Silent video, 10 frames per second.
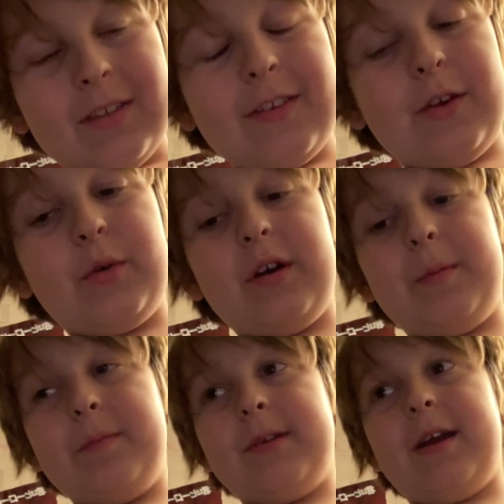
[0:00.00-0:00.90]
So,
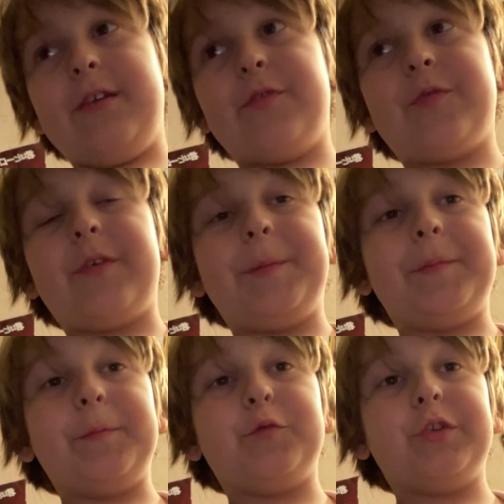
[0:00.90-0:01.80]
guys,
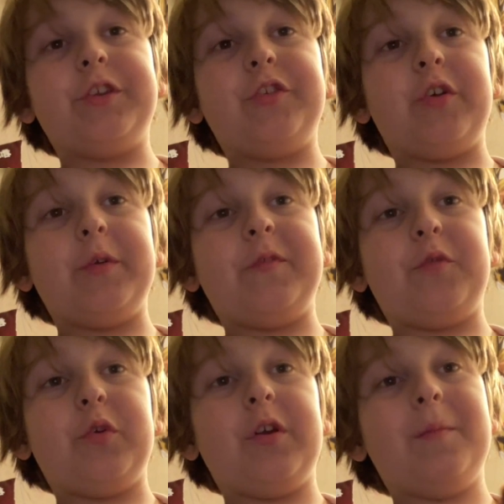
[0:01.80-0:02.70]
I'm really sorry
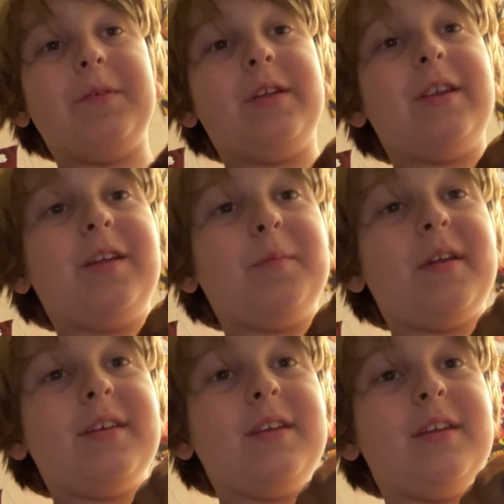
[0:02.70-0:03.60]
for yelling at
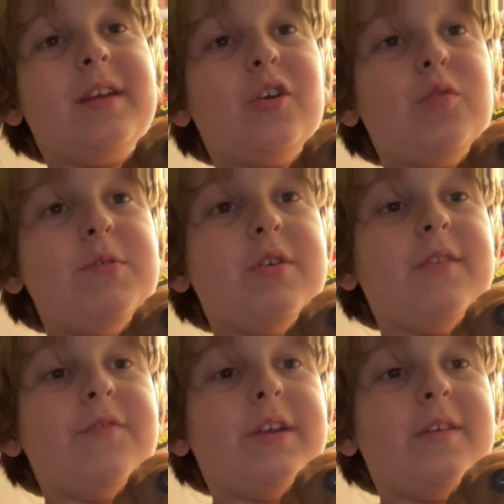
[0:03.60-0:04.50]
Mikey, and I hope you could
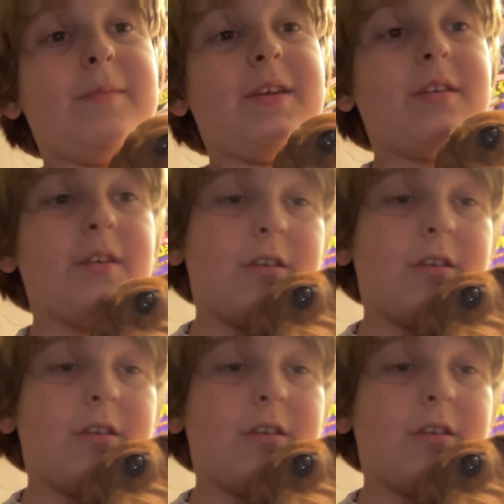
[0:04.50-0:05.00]
forgive me.